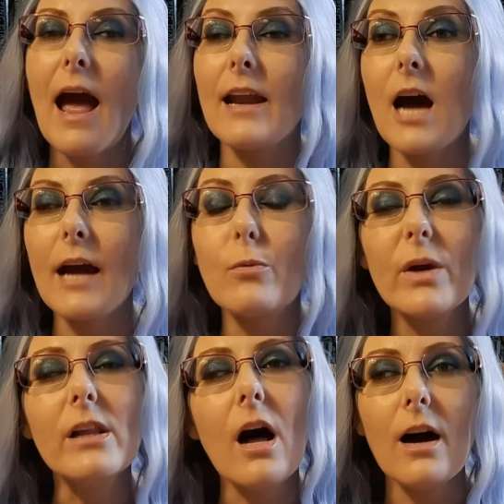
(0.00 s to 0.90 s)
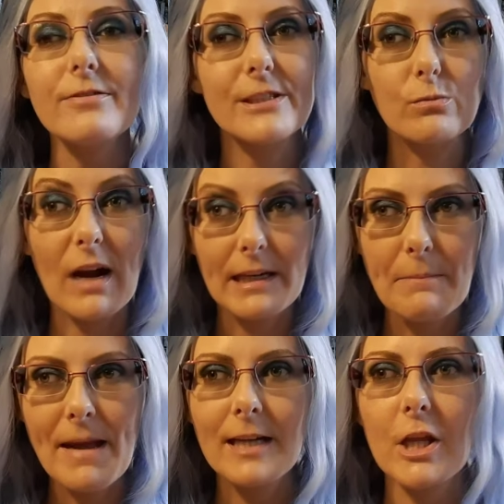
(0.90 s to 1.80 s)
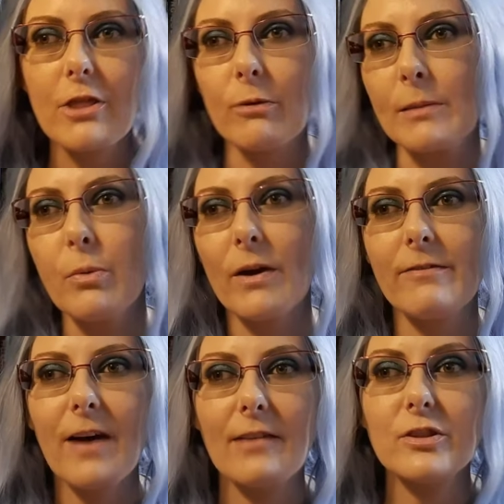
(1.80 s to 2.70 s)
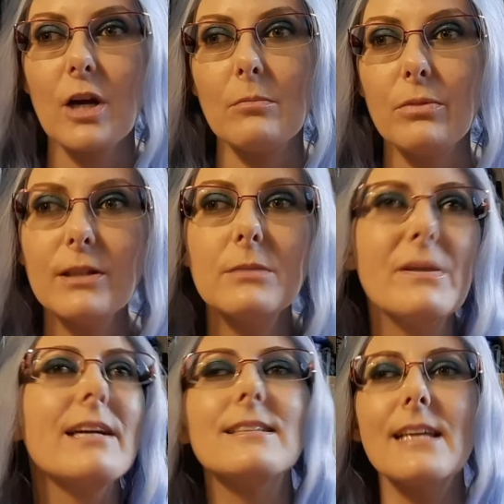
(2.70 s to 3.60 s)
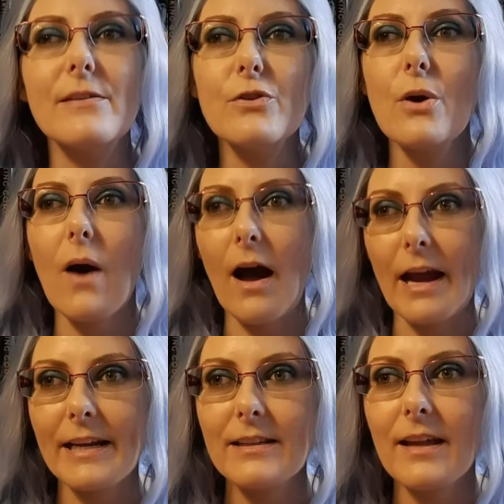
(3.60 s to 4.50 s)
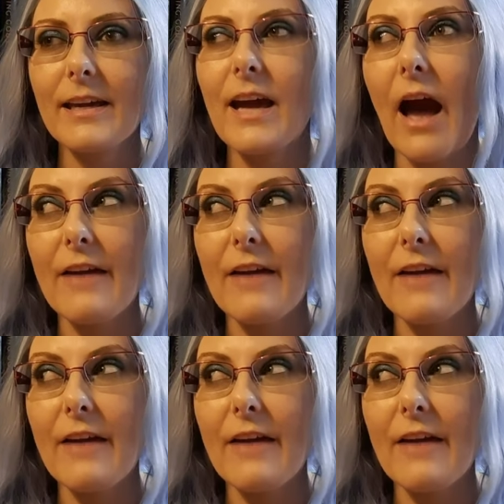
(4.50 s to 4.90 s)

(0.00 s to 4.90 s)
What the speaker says: And I will often recommend 3.5 star books because even though I didn't like it,